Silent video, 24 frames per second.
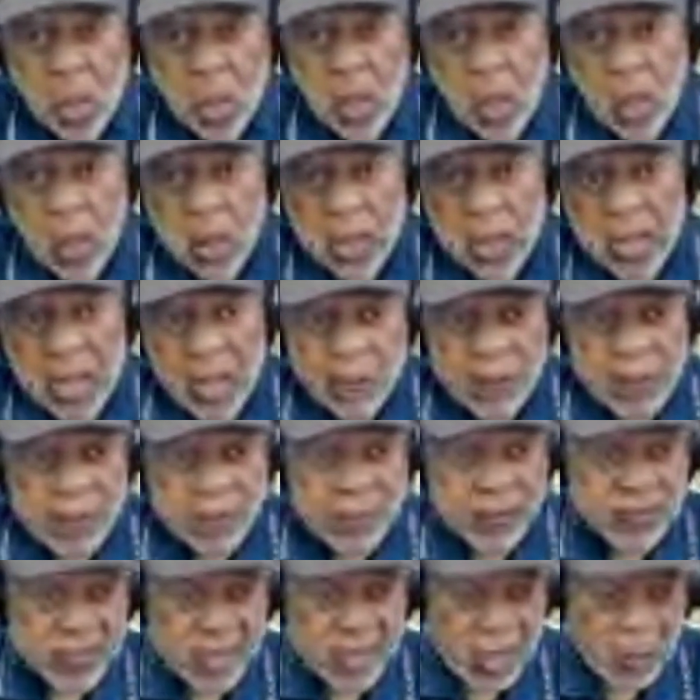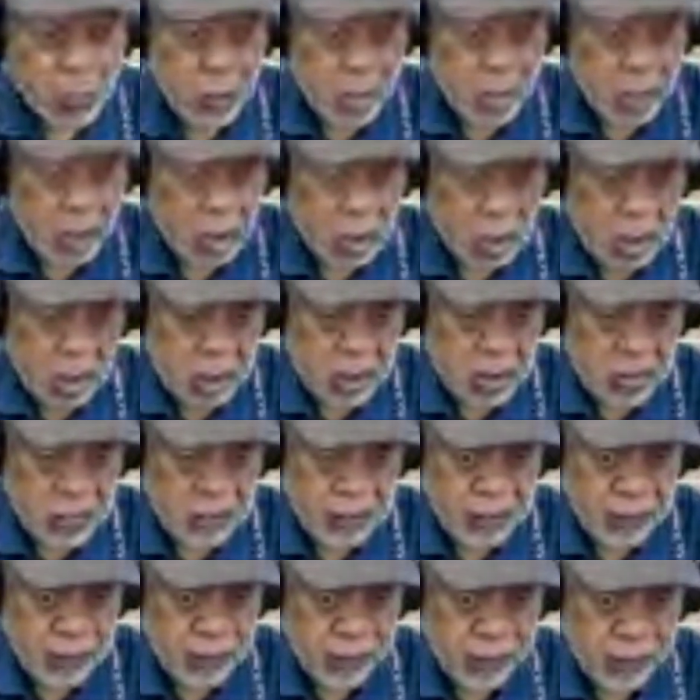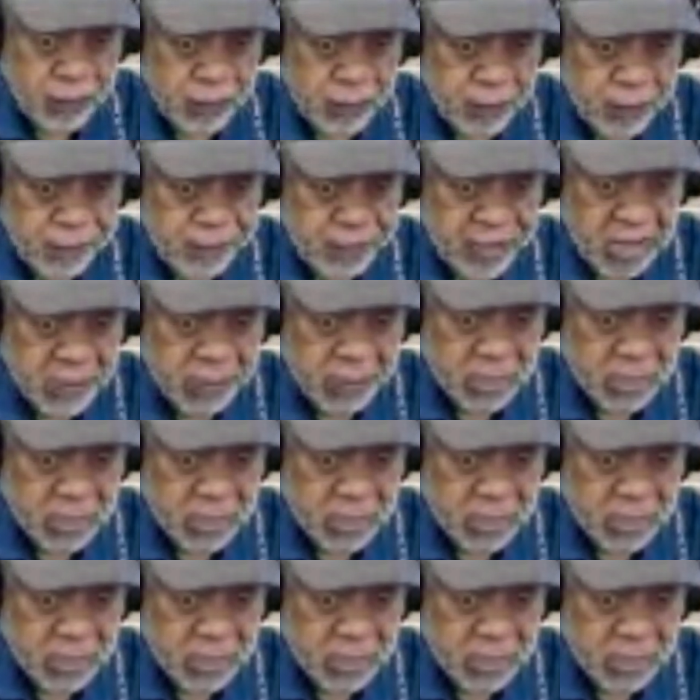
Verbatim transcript: Now, people say, well, it's freedom of